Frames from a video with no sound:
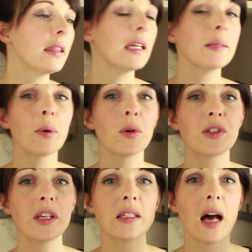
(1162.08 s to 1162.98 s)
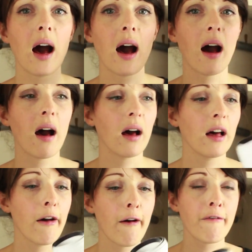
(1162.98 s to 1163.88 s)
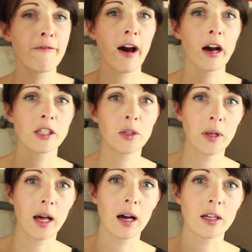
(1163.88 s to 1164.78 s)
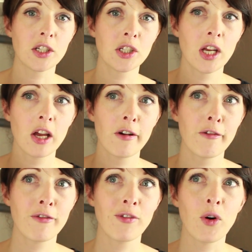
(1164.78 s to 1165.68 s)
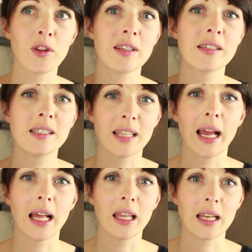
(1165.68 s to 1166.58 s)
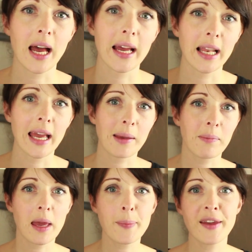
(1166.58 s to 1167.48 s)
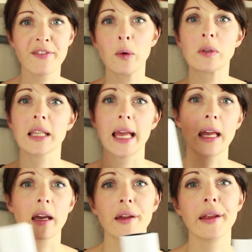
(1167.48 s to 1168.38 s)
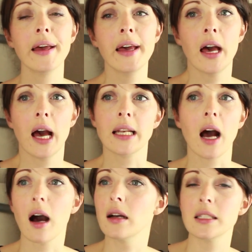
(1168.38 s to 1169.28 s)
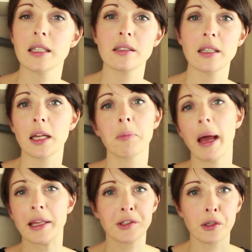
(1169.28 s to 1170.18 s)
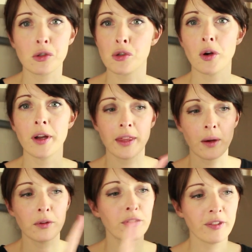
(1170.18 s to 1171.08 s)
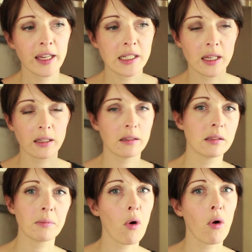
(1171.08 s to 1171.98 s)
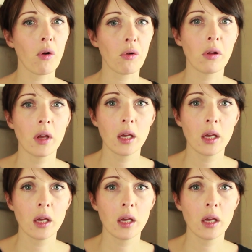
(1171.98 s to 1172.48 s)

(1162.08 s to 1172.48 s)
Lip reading: These posters are far too large for the style that I like. Maybe if it was like an artistic pencil drawing that would fit in a small